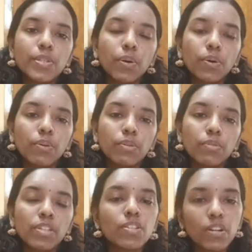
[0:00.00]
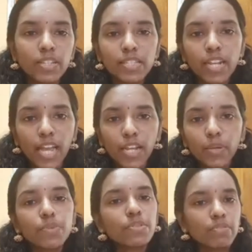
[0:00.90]
So these are the
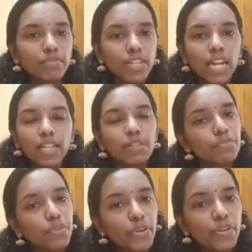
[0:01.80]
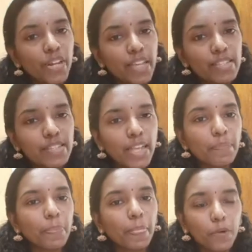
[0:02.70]
scenarios will come for your
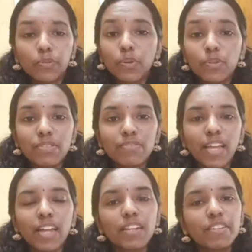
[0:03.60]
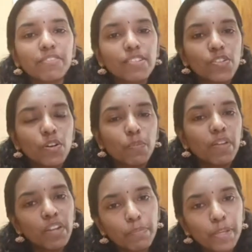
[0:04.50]
exam, of course. And the first role
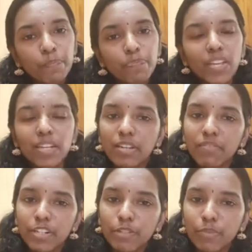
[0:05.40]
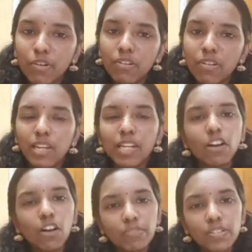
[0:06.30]
play will be somewhat small,
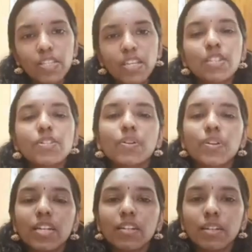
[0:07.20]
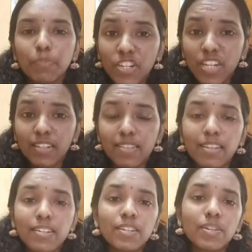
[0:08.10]
like home visit or a community health
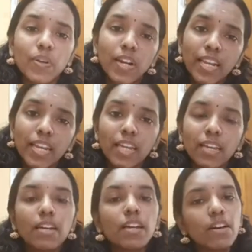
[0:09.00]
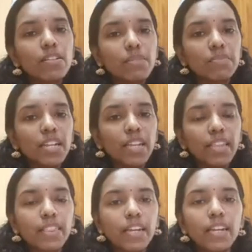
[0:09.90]
center or clinic or something
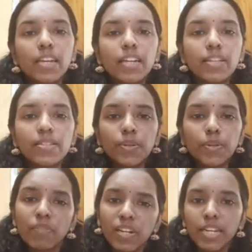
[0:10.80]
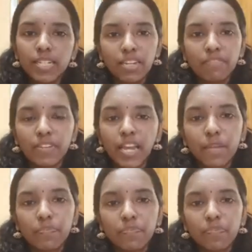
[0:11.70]
like that. So you will get enough
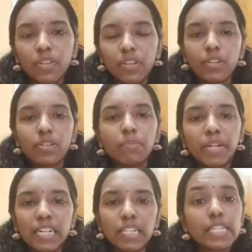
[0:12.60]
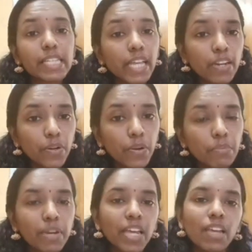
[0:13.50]
time. But the second
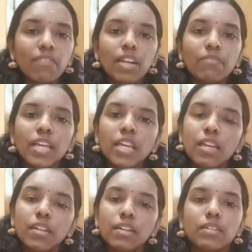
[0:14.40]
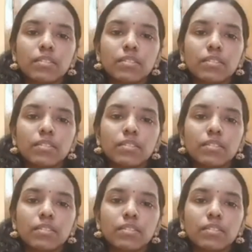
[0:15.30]
role play will be